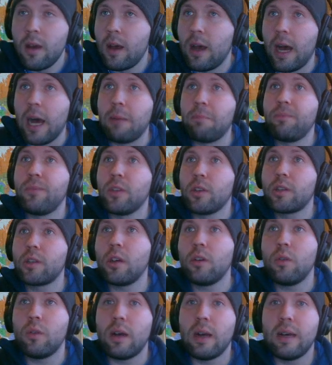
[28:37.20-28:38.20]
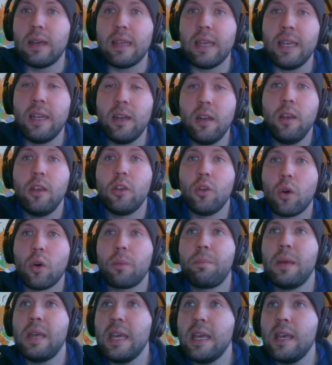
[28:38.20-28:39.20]
Um, so in your
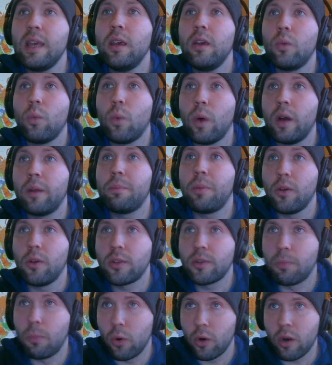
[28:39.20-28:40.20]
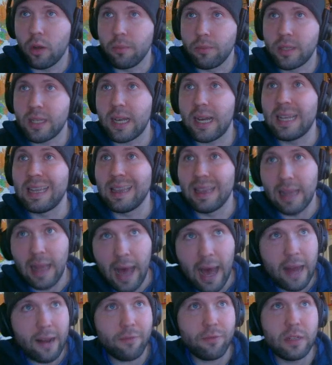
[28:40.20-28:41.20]
P1 postmortems, a
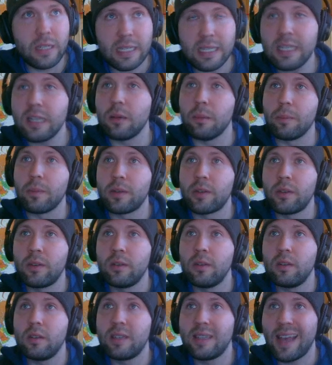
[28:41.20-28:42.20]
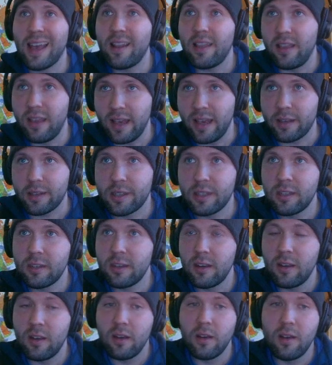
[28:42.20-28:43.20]
lot of teams said this.
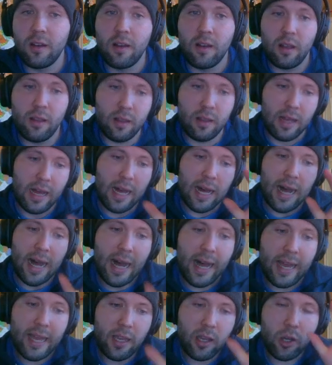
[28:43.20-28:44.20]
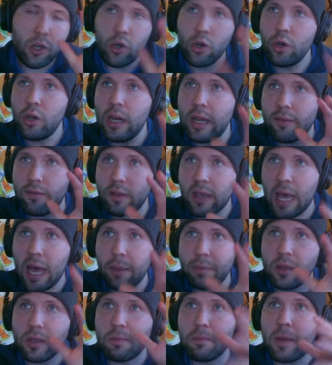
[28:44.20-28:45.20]
I could have
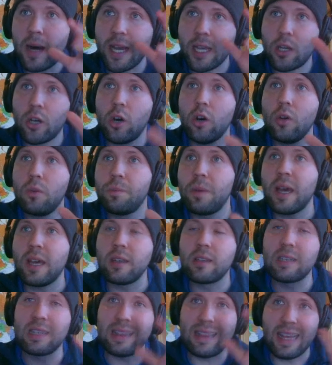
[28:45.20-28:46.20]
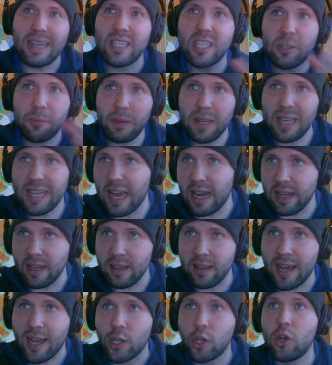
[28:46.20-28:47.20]
kept my code base less
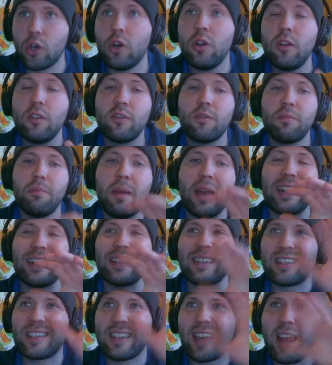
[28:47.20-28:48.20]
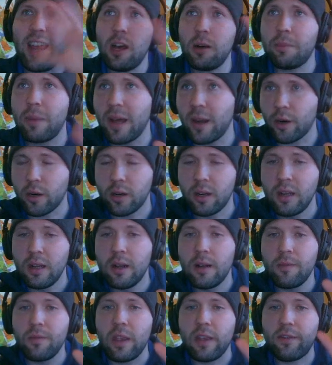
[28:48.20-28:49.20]
spaghetti. I could have made it scale better,
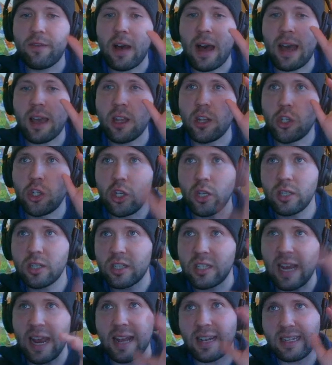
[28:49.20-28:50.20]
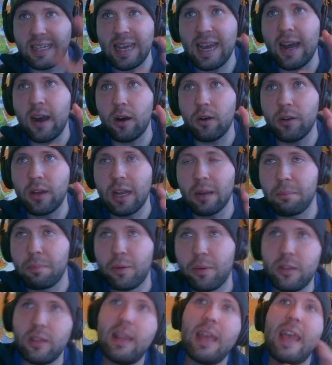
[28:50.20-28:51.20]
if I had just sat down and
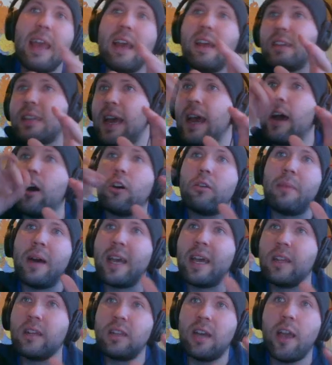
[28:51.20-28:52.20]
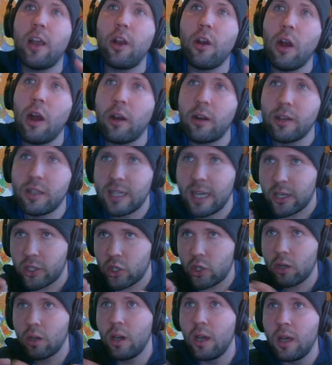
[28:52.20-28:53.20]
planned out my entire
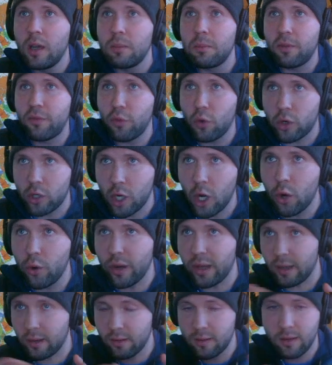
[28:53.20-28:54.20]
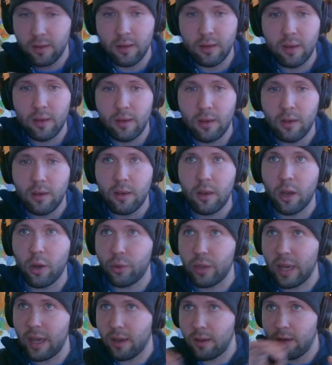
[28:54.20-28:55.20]
architecture before coding.
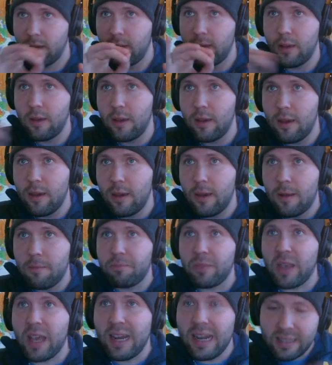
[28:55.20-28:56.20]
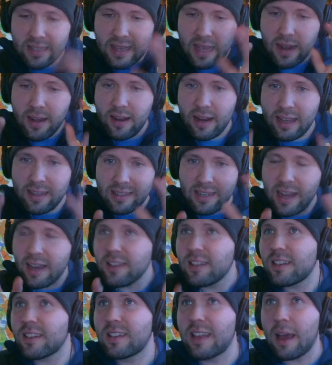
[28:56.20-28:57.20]
Okay? And as that as
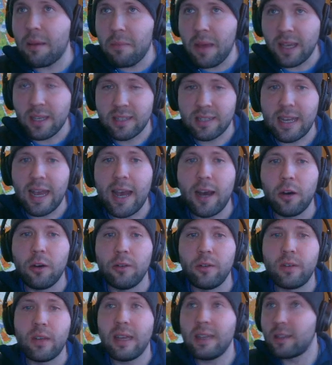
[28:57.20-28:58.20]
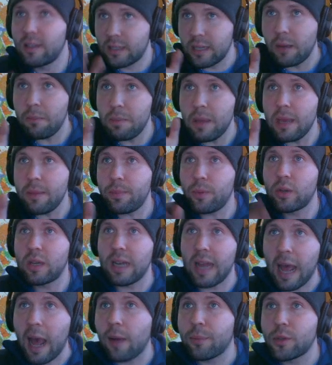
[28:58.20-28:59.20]
nice as that may sound, and some people
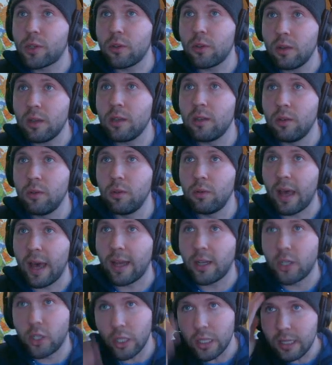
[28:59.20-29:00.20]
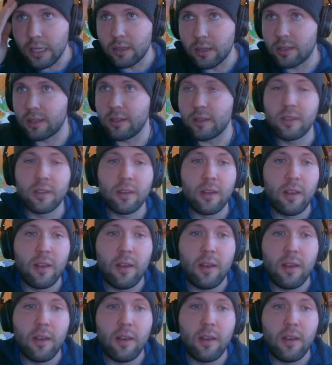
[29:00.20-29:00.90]
can absolutely do that, geniuses.